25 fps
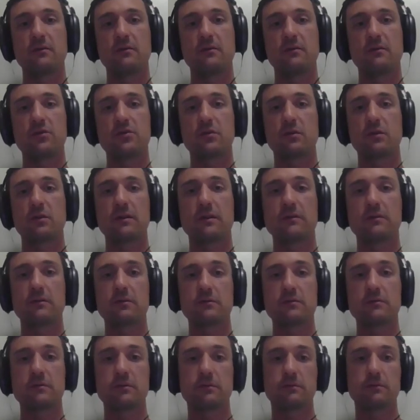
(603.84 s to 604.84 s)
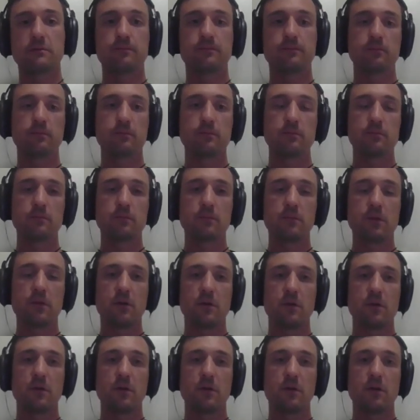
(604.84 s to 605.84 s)
individual levels.
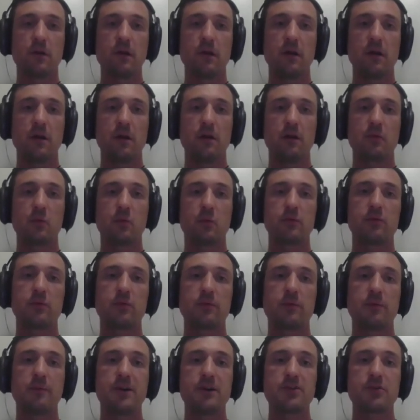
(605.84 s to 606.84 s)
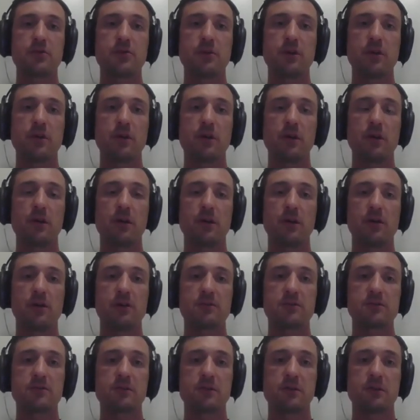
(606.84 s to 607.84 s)
And what we're measuring
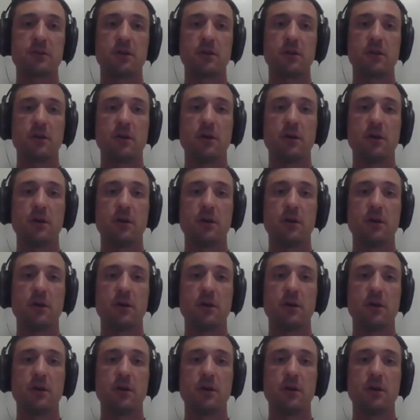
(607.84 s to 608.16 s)
is